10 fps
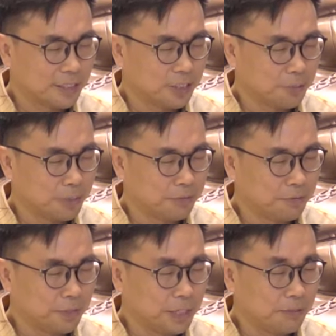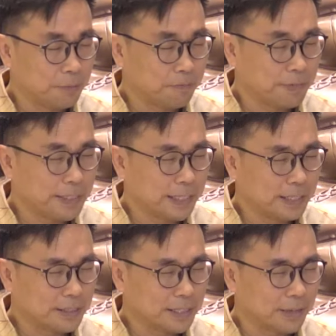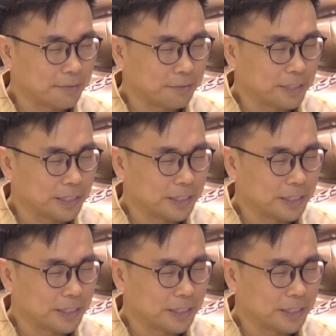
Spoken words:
be free from physical suffering,